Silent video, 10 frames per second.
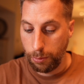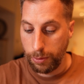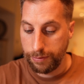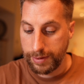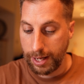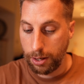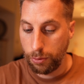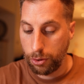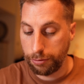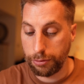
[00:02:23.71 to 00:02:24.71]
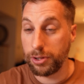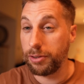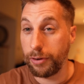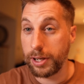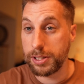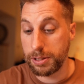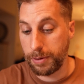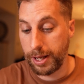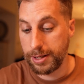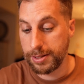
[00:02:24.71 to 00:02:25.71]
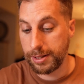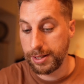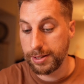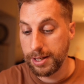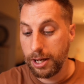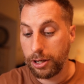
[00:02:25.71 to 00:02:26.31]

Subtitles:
we've now gone through the device display settings.